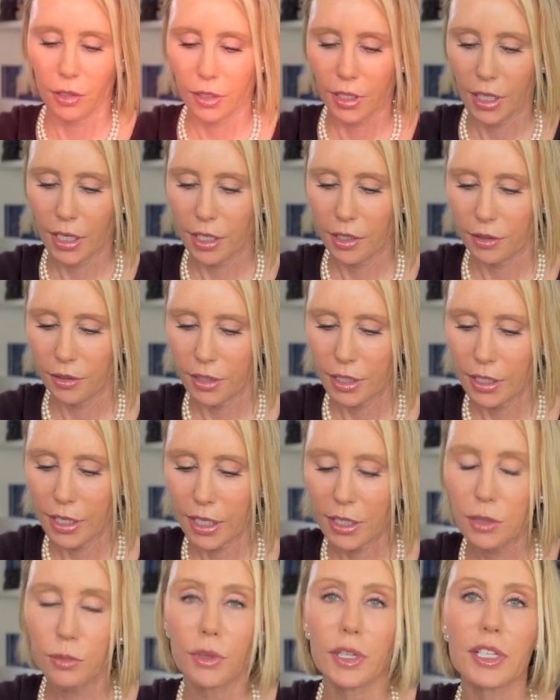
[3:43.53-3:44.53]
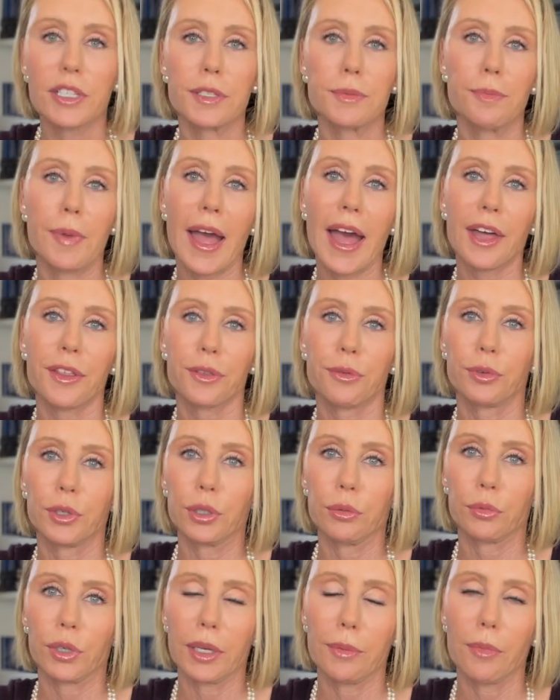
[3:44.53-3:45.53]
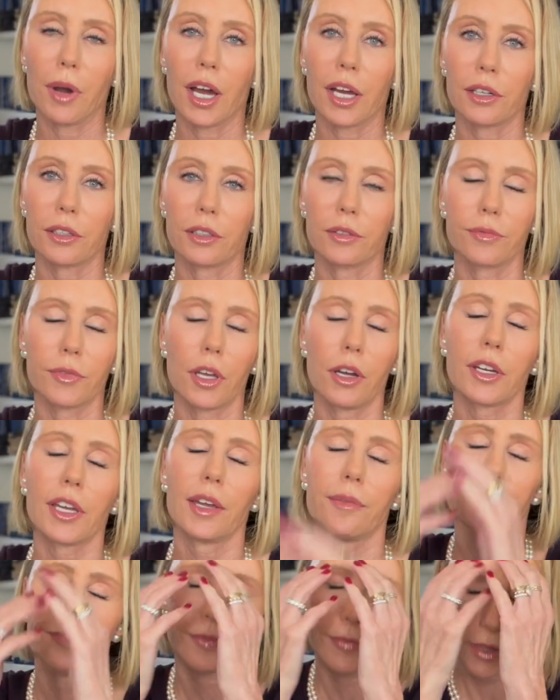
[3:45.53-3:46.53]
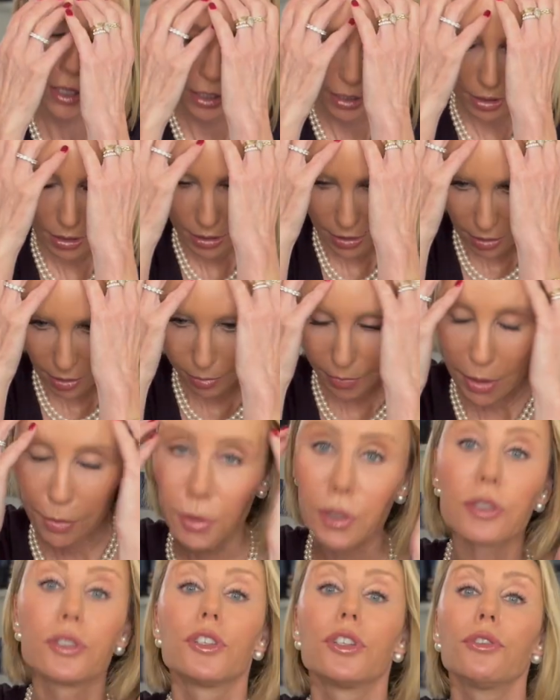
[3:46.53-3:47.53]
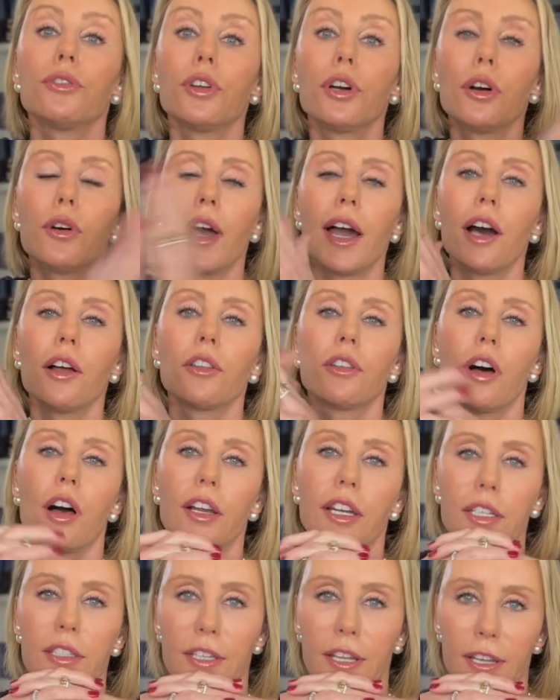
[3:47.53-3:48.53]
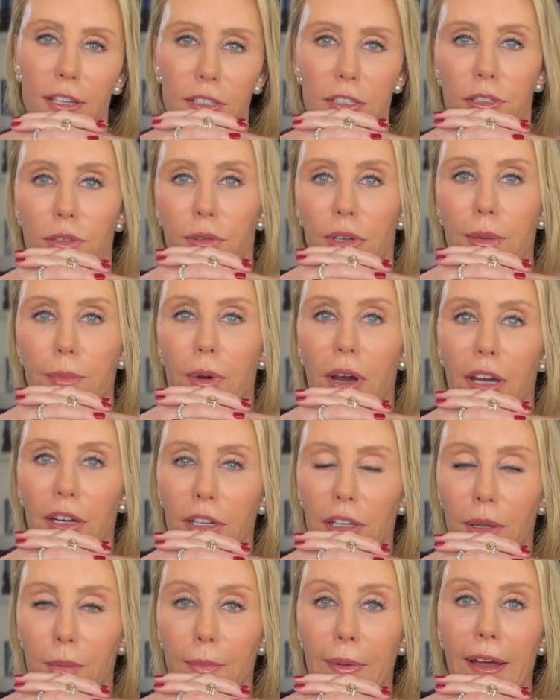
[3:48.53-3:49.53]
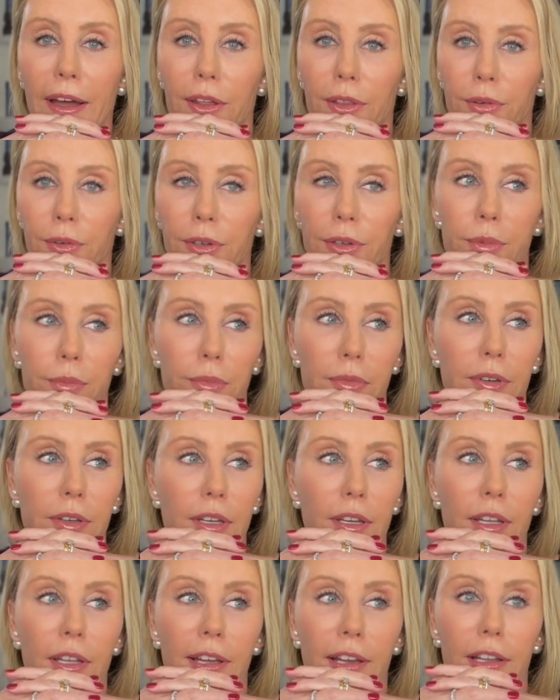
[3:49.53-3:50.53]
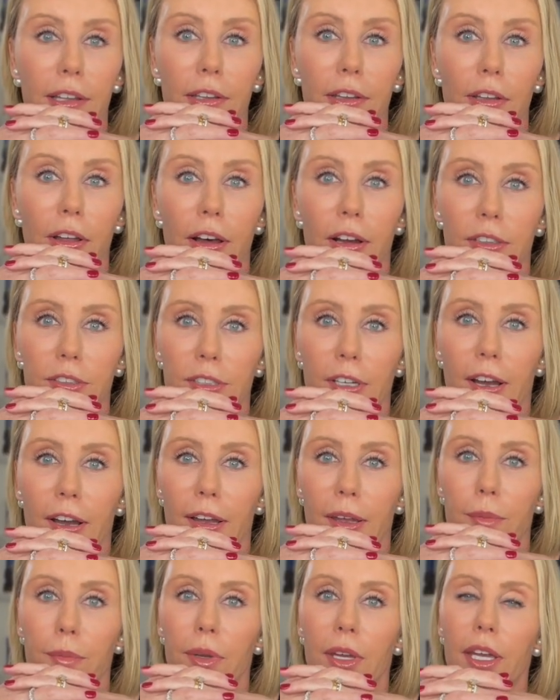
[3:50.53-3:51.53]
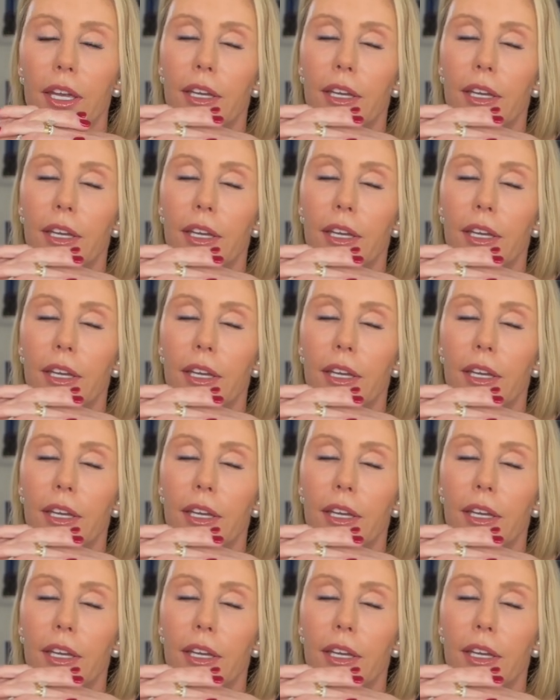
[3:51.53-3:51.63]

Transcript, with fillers: Okay, the next one is bathroom remodel. Okay, people, do you know how long it takes to remodel a bathroom? Like a long time.